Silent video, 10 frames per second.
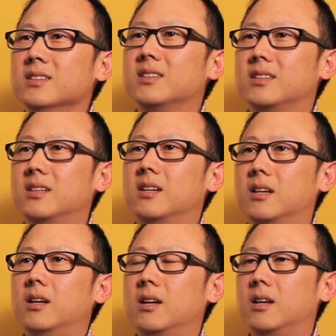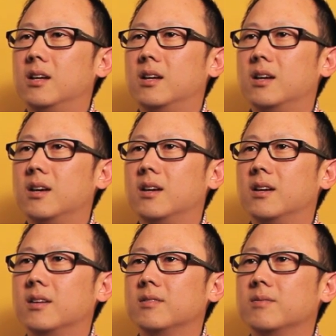How do you come up
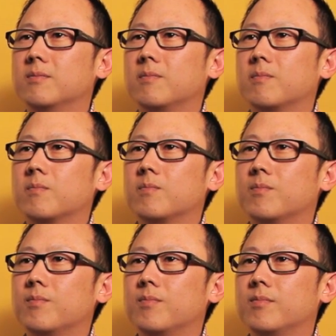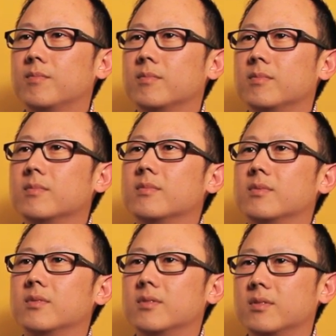with who you interview, and, and do
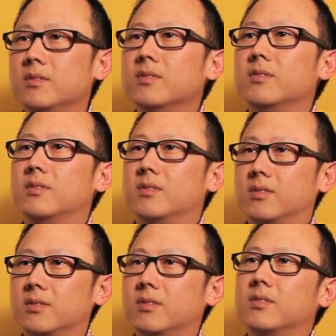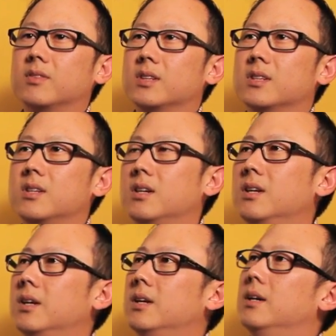you do you put out ads?
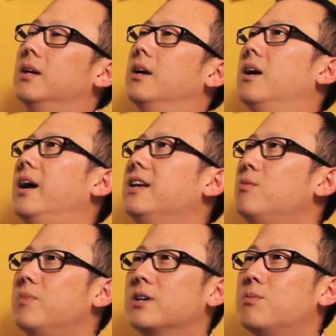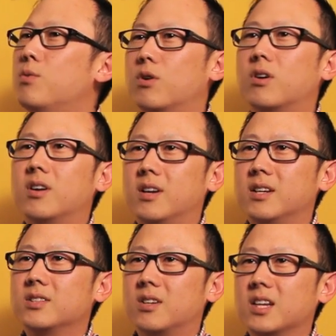I know Michael Moore
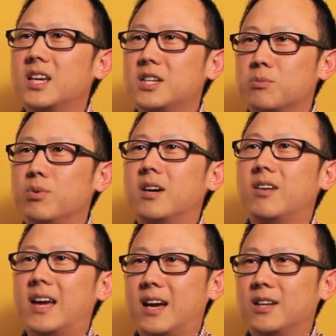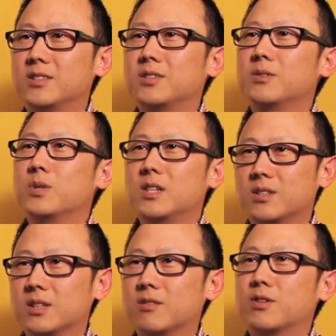has on occasion put out ads when
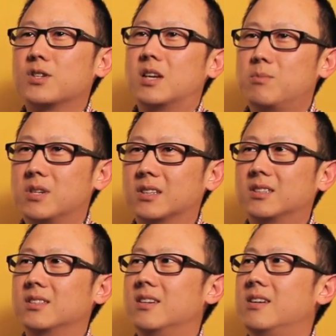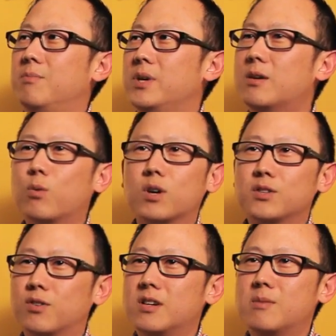he's looking for subjects, um, and it
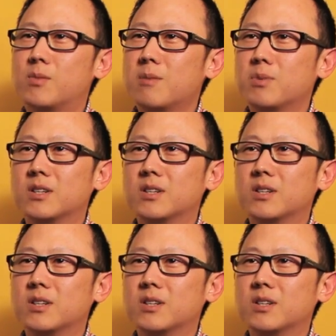works for him, right?